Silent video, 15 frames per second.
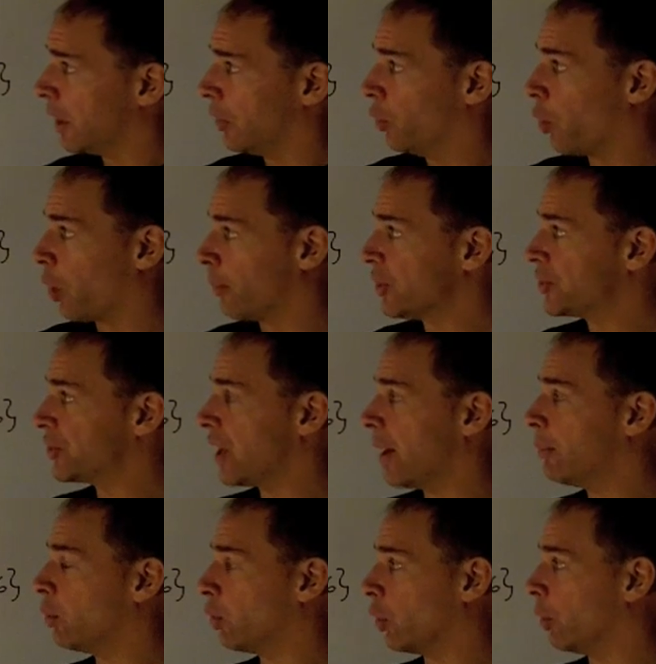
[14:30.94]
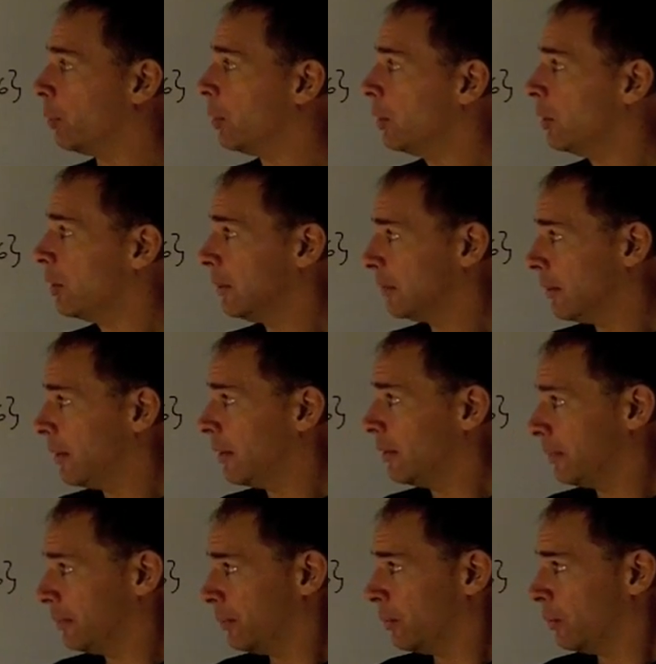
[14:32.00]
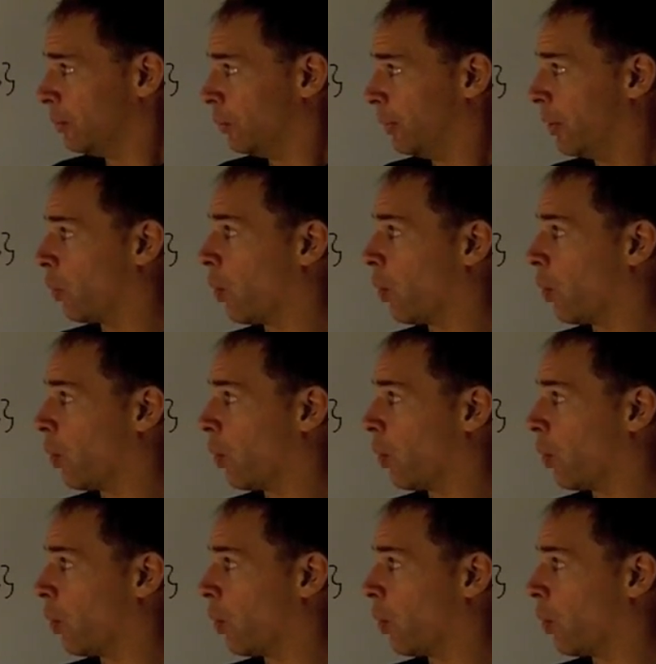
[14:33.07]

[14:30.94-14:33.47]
a normal subgroup with the